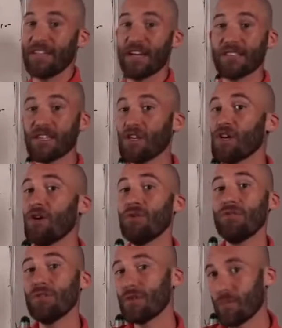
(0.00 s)
It doesn't
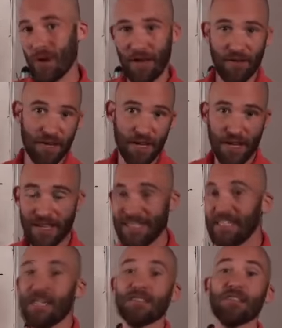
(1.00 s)
go to the private DNS.
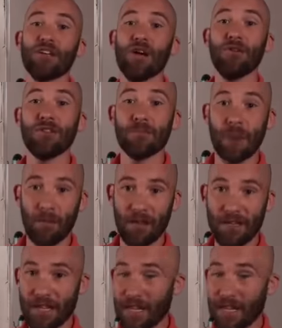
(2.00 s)
It doesn't go to the public